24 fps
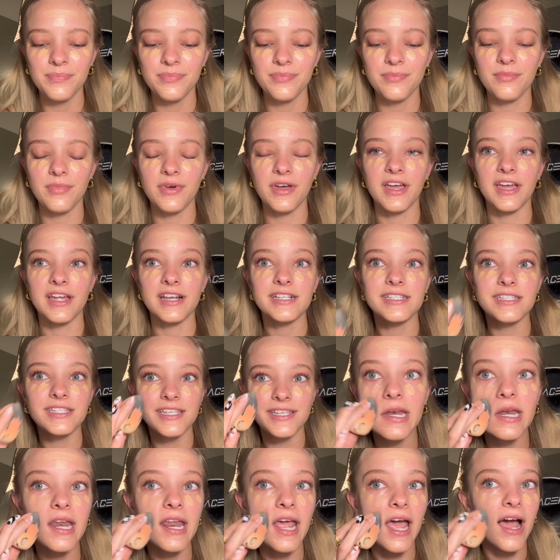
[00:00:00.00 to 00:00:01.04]
but
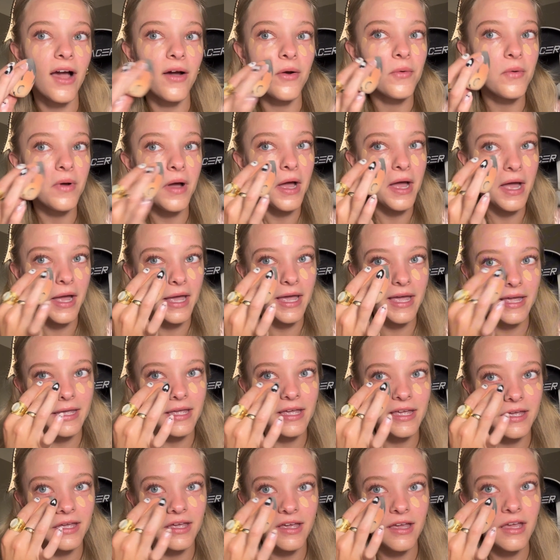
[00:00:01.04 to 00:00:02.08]
now
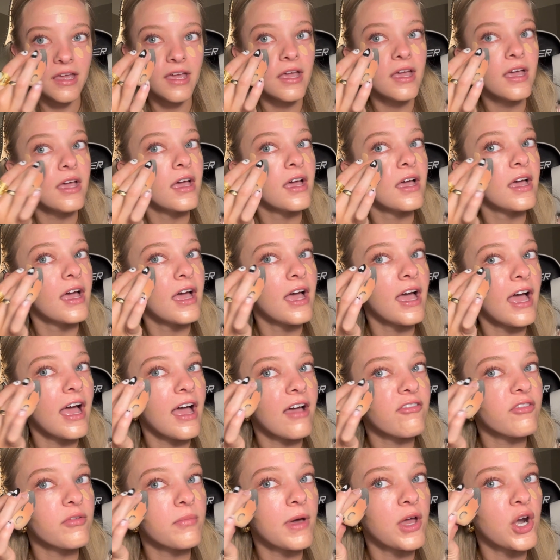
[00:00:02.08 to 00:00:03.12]
I have
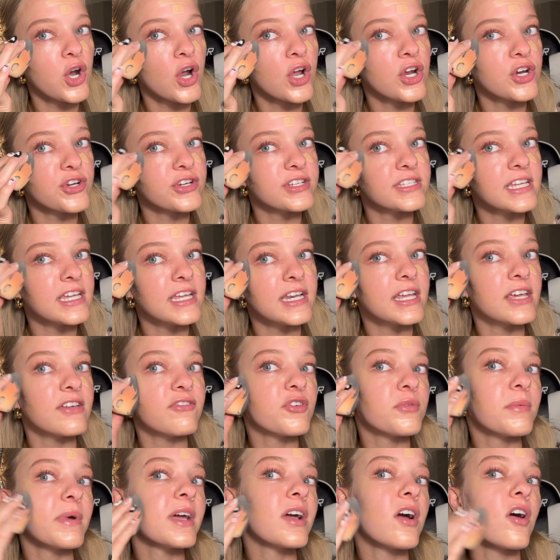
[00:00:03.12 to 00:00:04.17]
a better understanding for
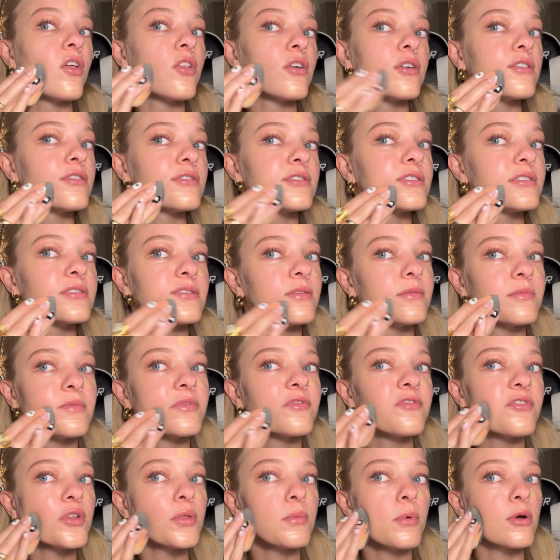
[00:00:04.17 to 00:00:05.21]
my colors
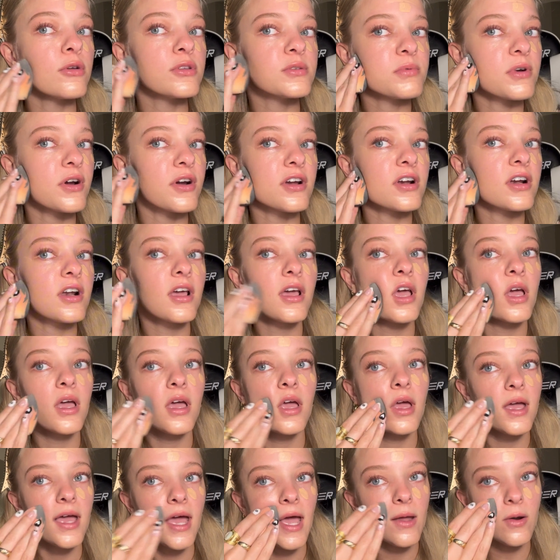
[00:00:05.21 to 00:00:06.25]
for the most part.
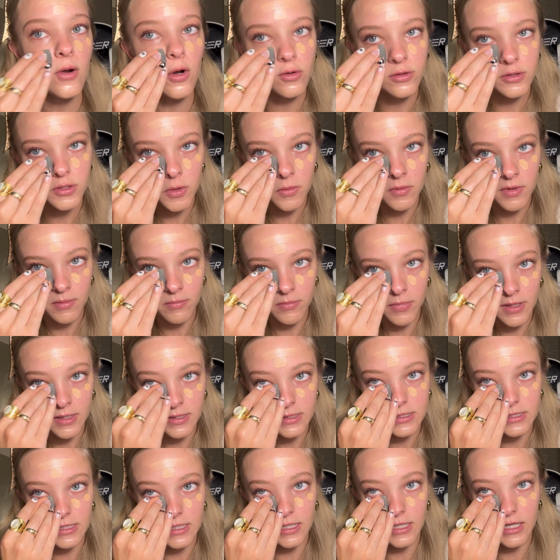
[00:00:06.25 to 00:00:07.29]
And also when it
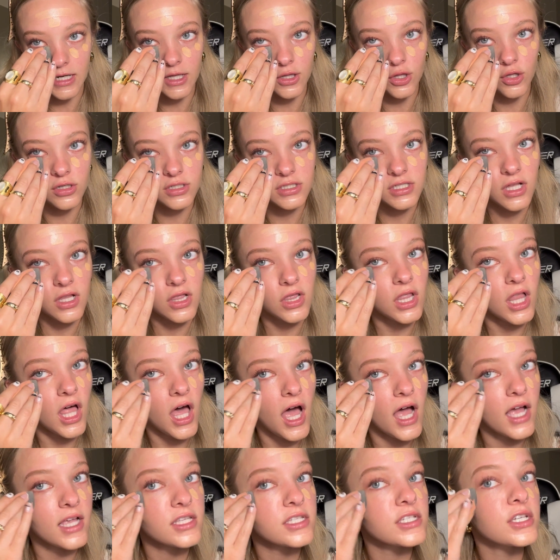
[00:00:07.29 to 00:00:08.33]
blends in, it looks a
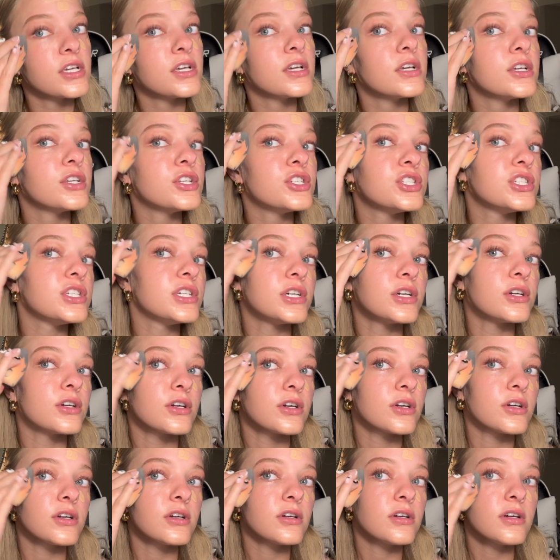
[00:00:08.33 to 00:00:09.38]
lot
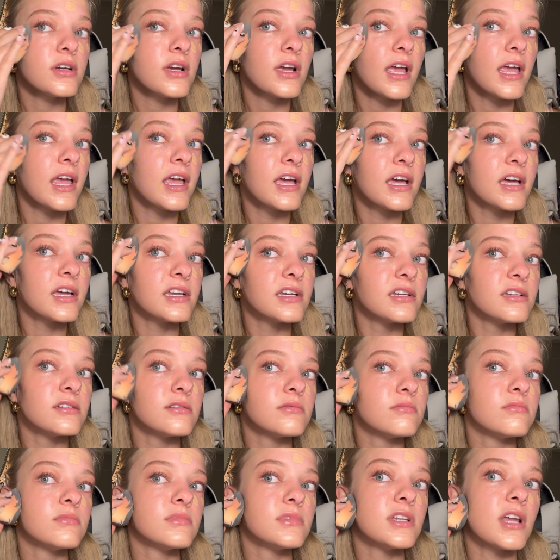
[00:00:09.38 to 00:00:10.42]
sheerer and
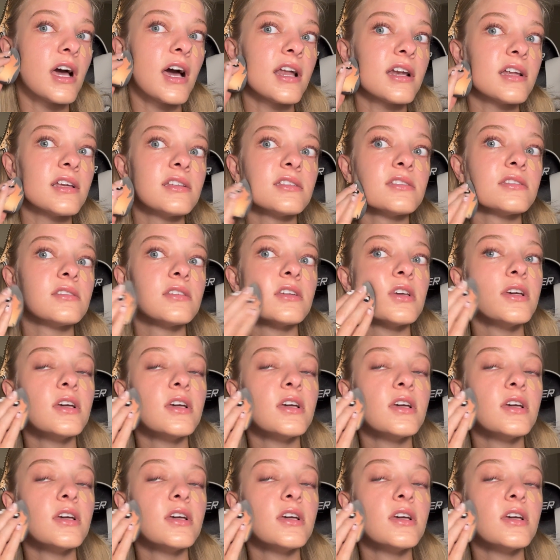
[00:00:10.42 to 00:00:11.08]
not as